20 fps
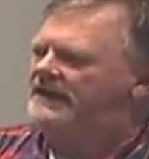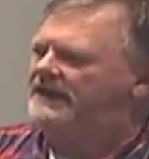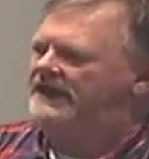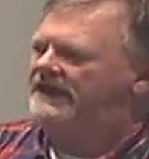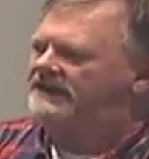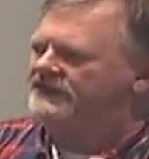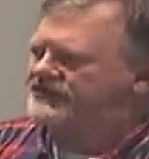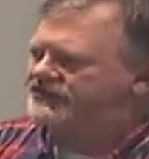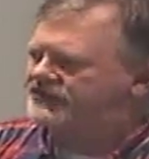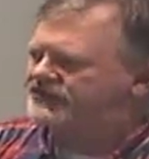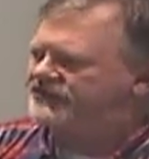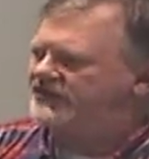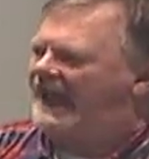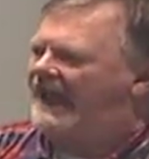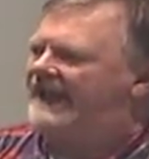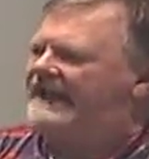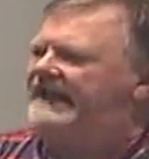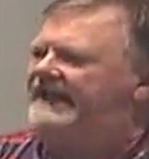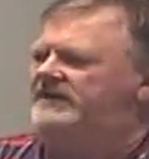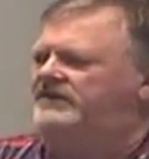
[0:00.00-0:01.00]
is
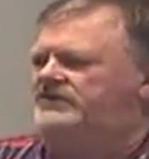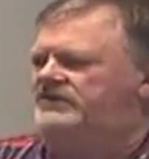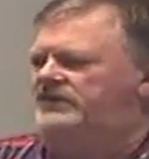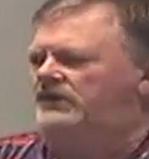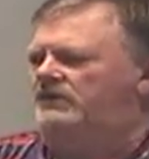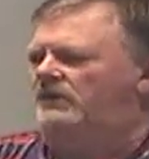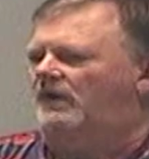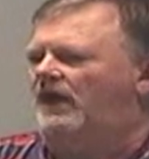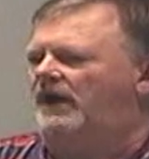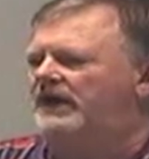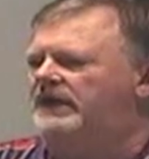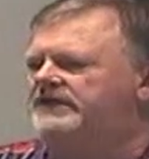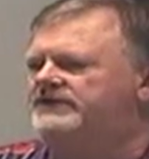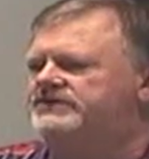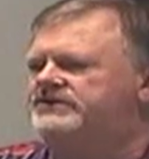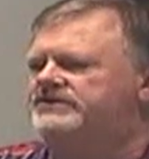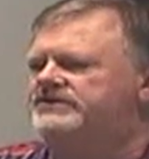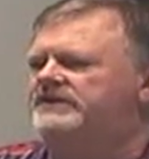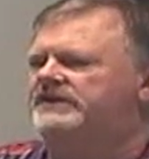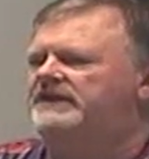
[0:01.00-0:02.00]
saying to
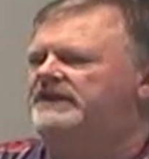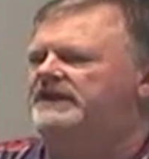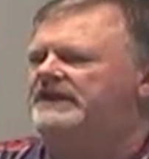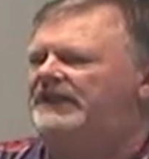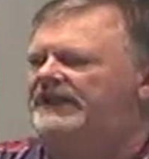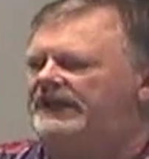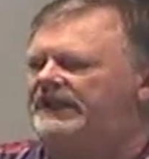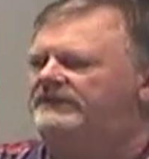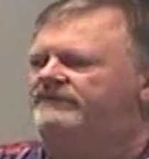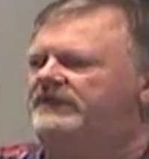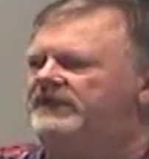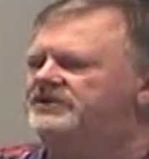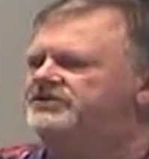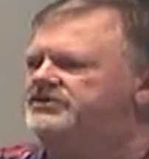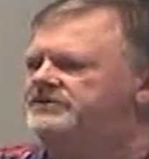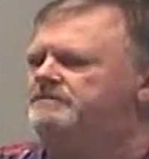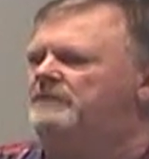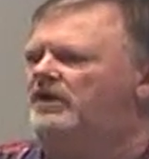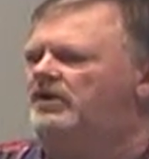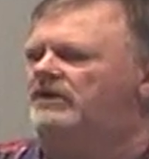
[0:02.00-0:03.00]
us in
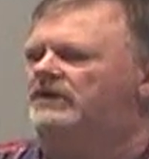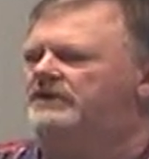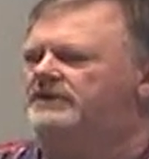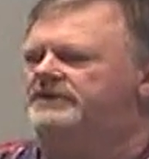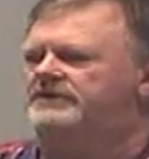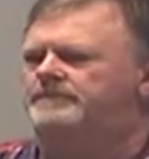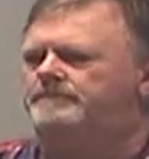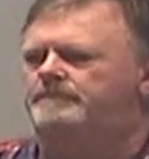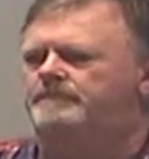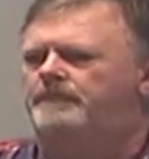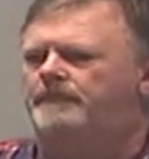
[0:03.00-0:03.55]
this book.